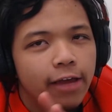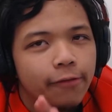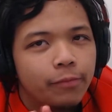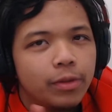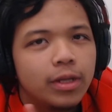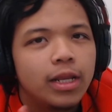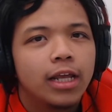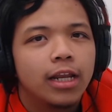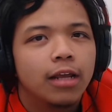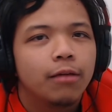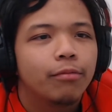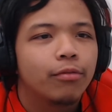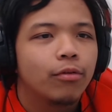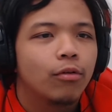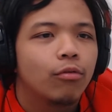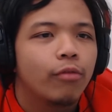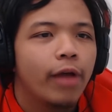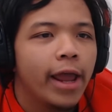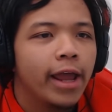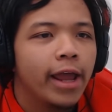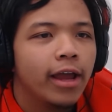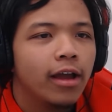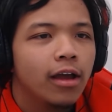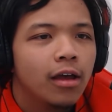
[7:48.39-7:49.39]
I've been hitting pro
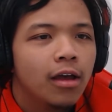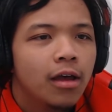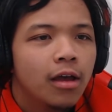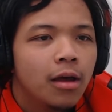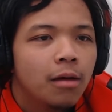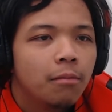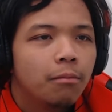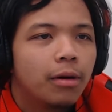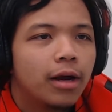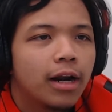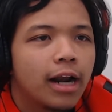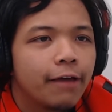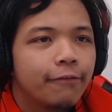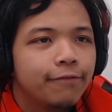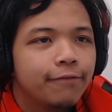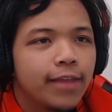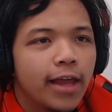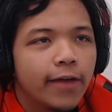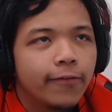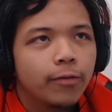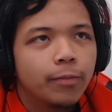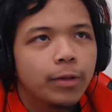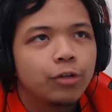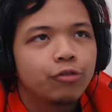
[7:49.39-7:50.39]
rank but I've
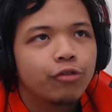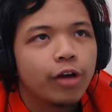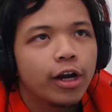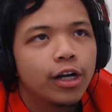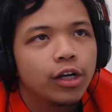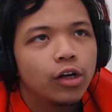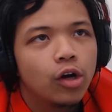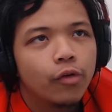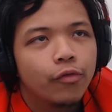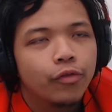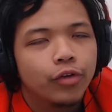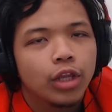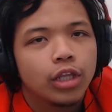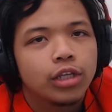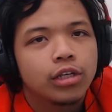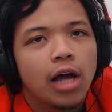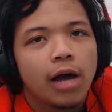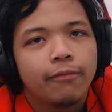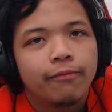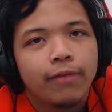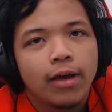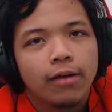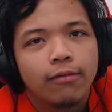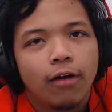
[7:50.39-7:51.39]
never been trying to go for the
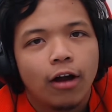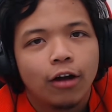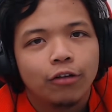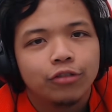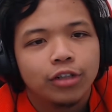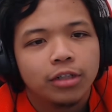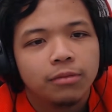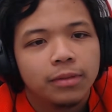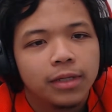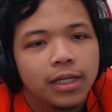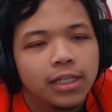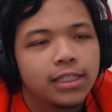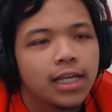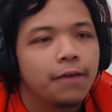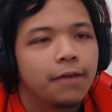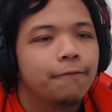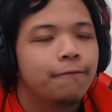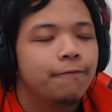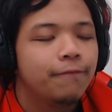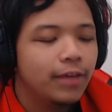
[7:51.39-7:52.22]
top 500 because I